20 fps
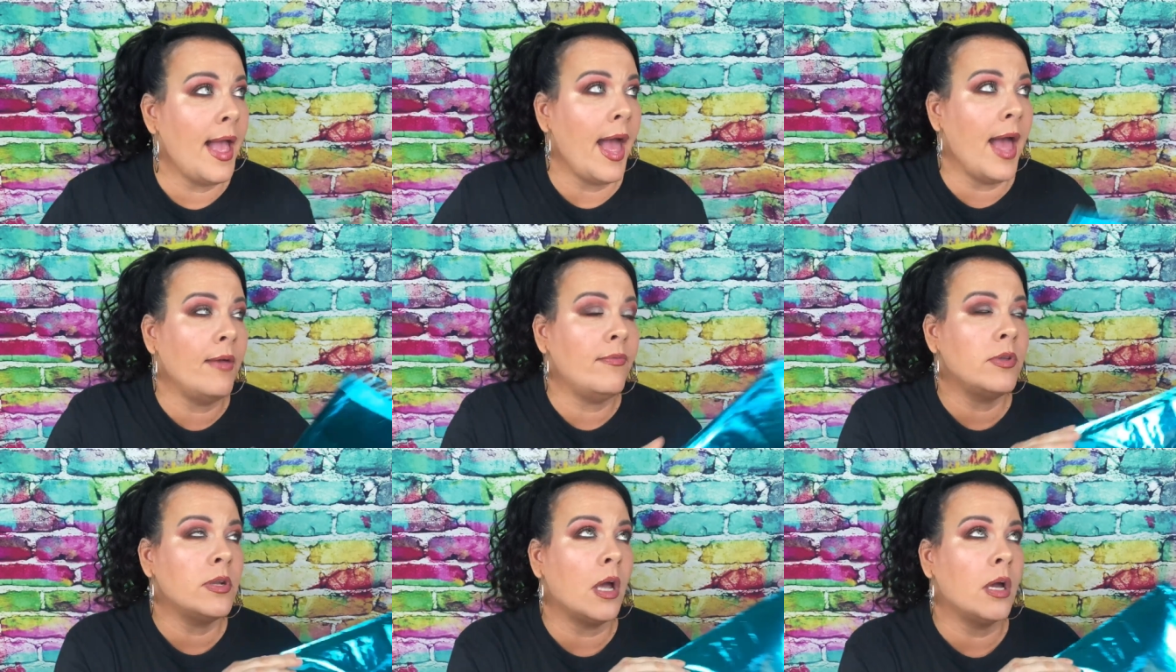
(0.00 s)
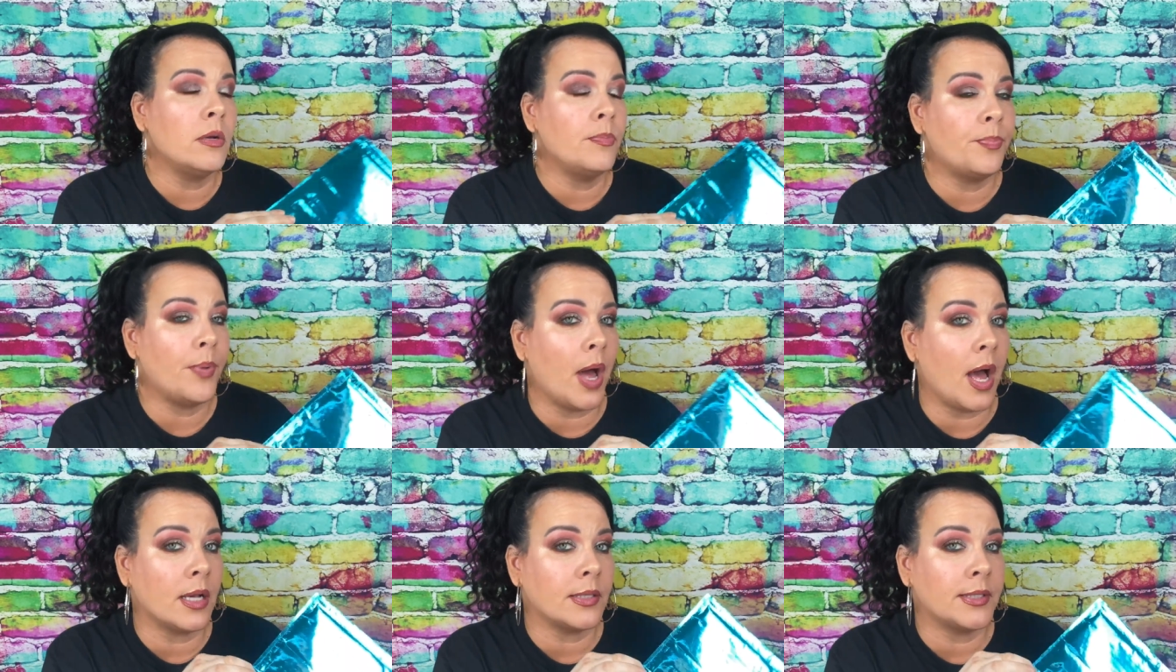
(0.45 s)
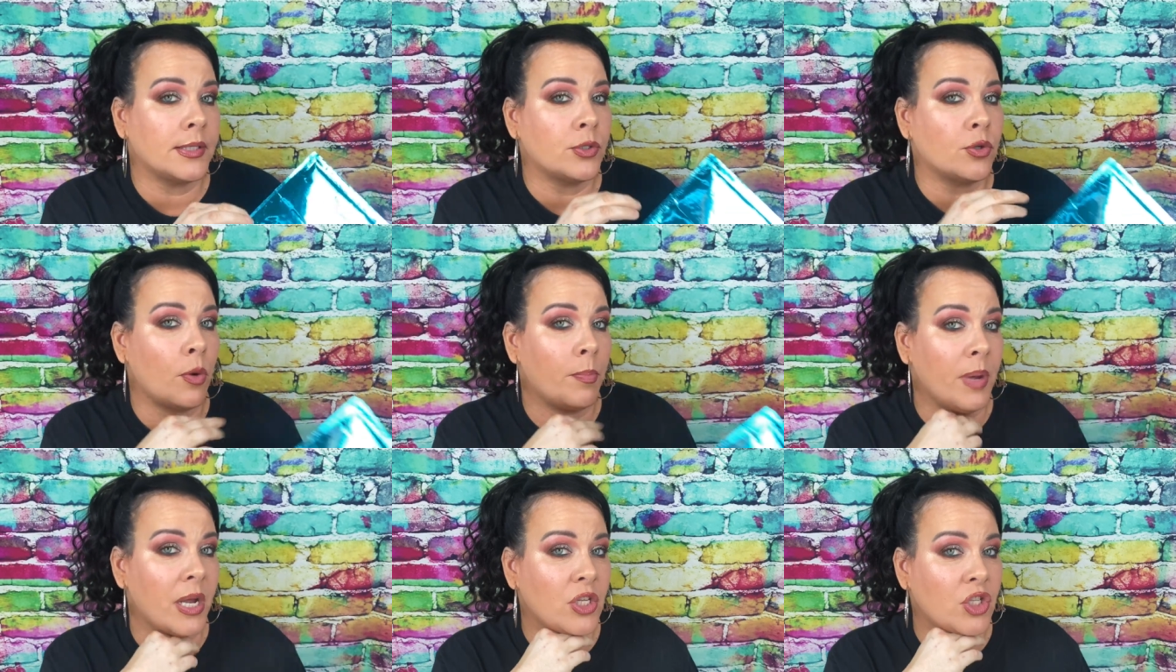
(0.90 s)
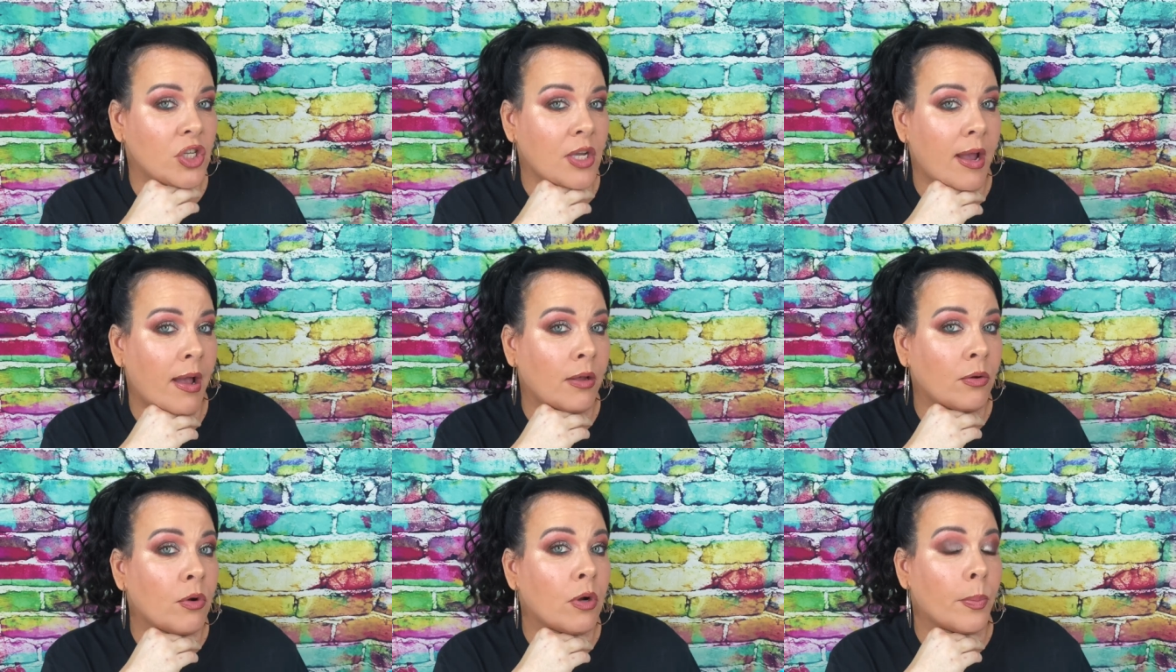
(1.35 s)
haven't unboxed this on my
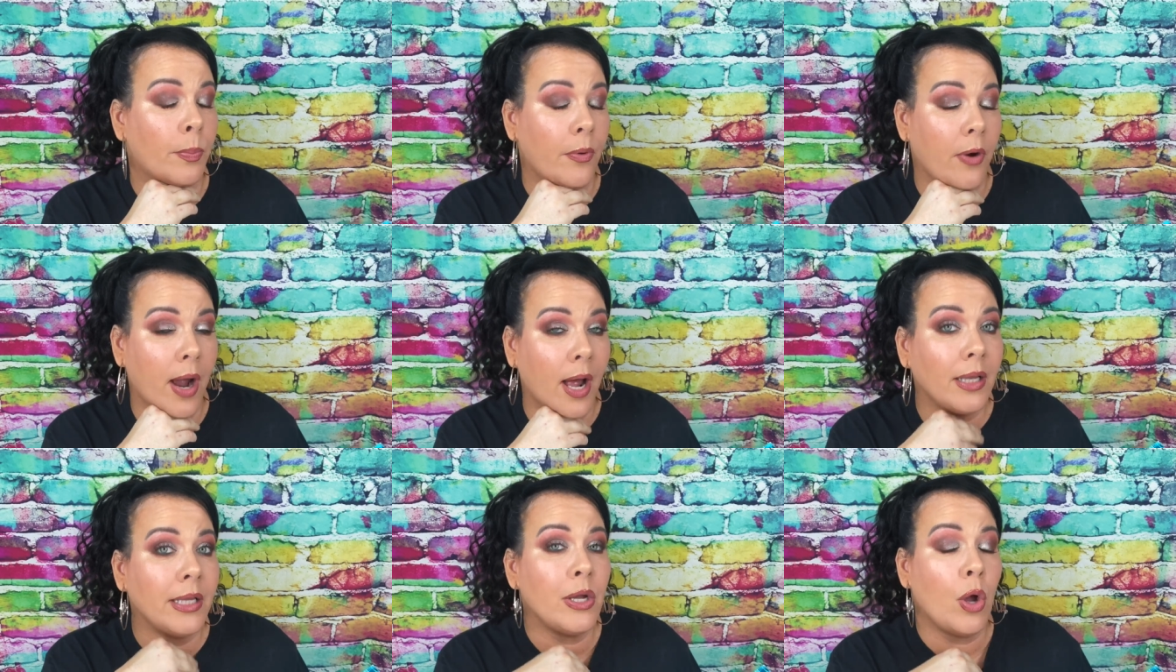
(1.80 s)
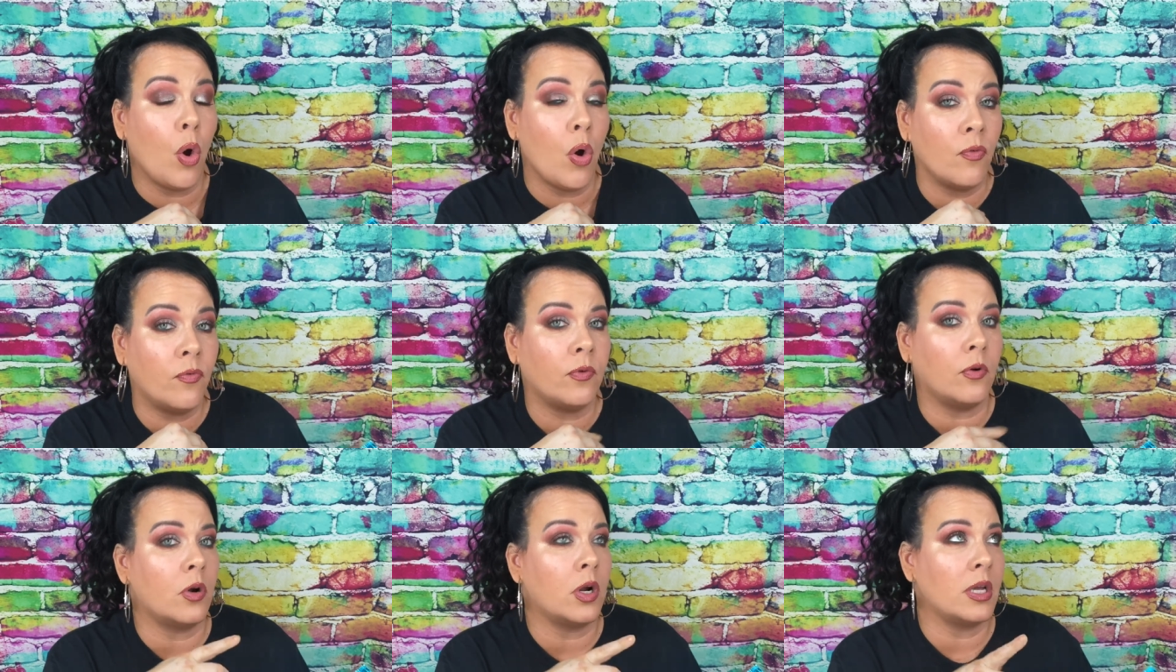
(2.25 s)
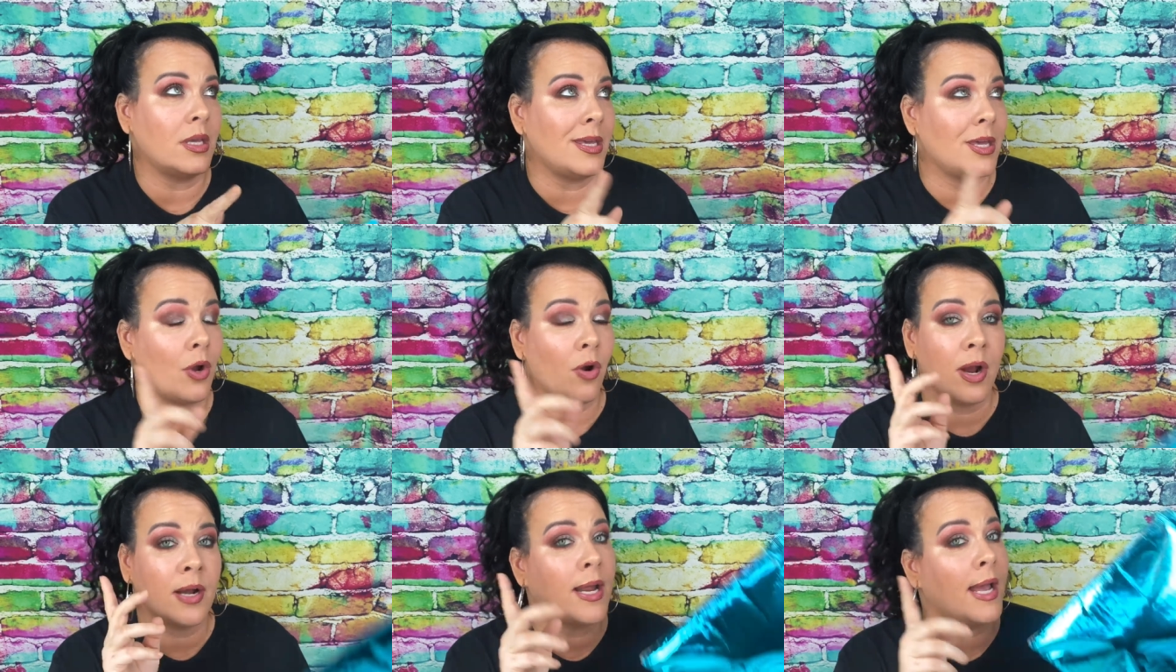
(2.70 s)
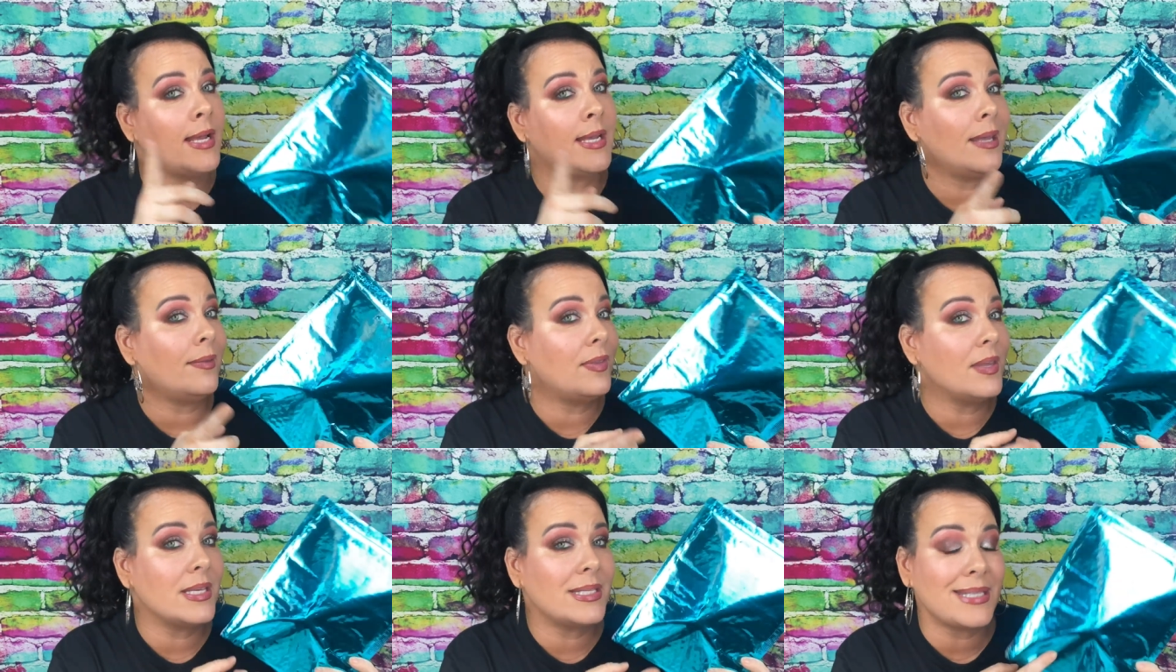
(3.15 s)
channel in probably over a year, and I
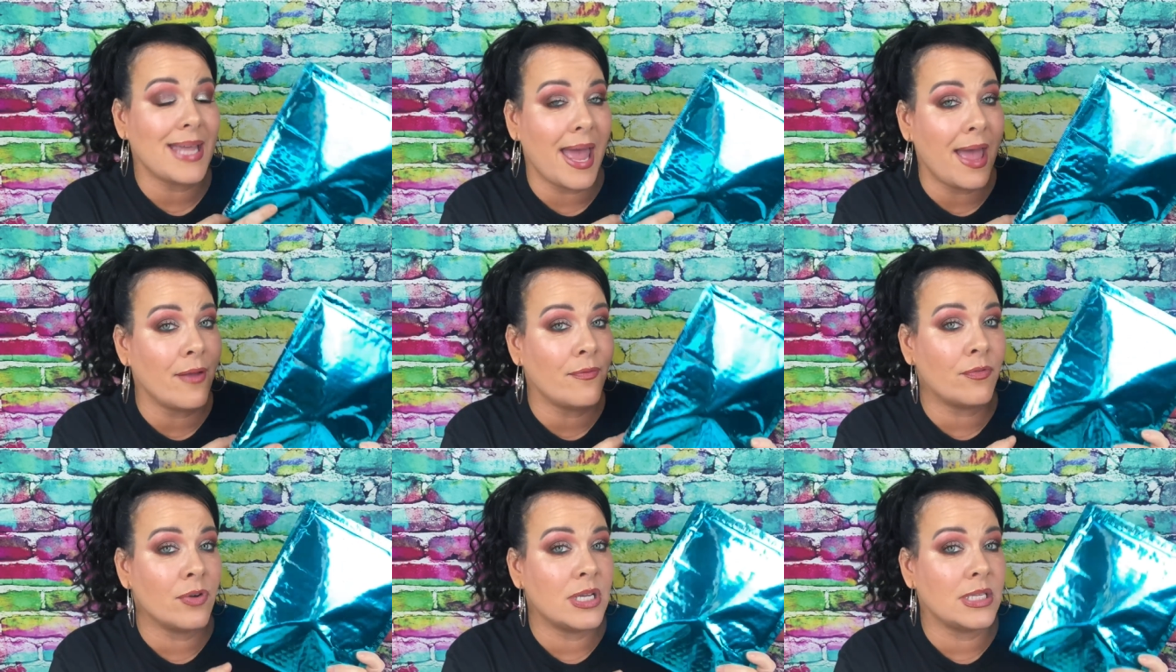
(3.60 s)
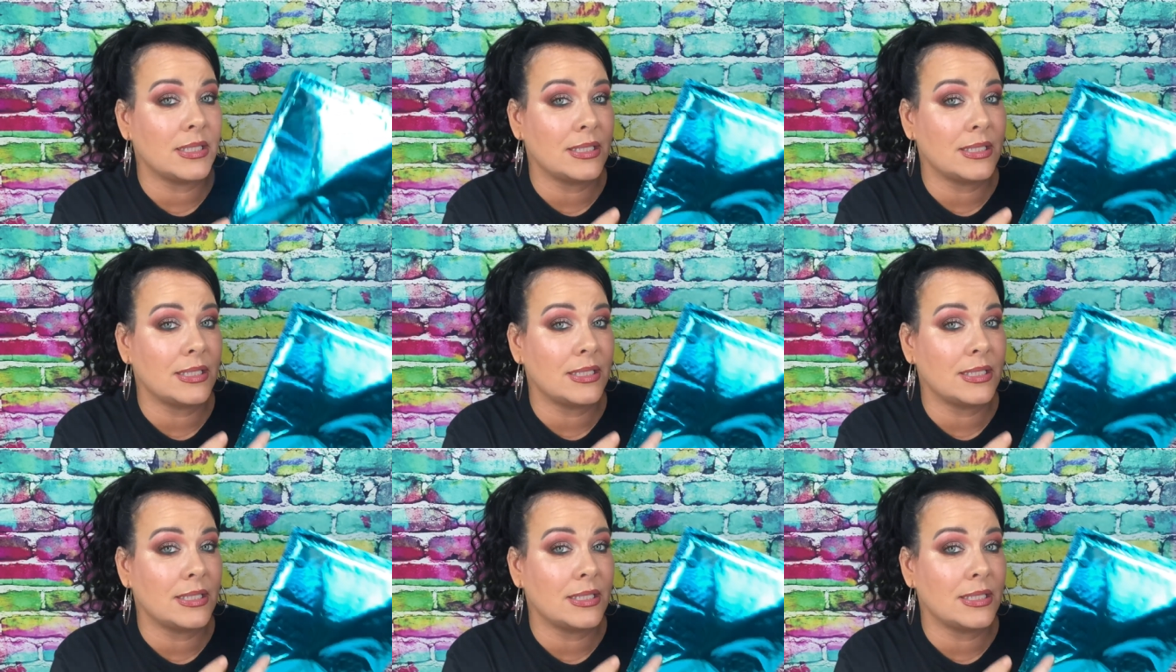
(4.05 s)
get this every